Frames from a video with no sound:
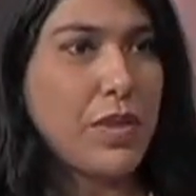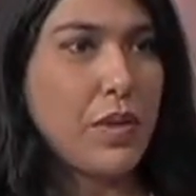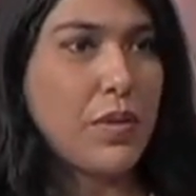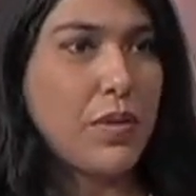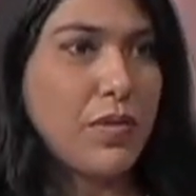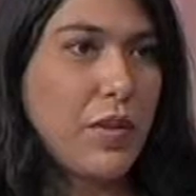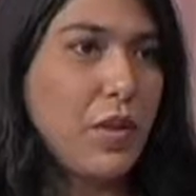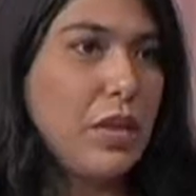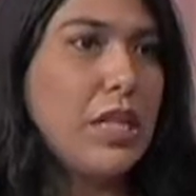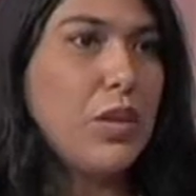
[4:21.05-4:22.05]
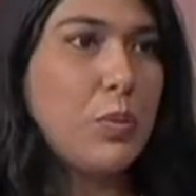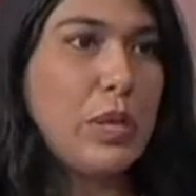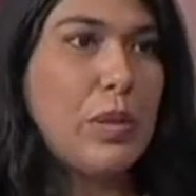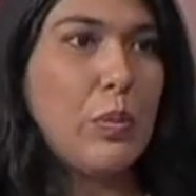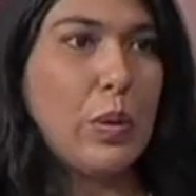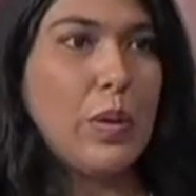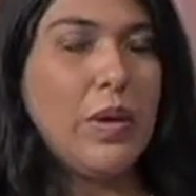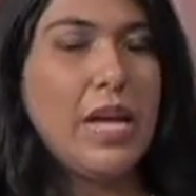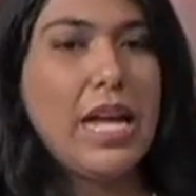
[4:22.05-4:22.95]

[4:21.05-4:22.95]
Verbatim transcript: They were called little people,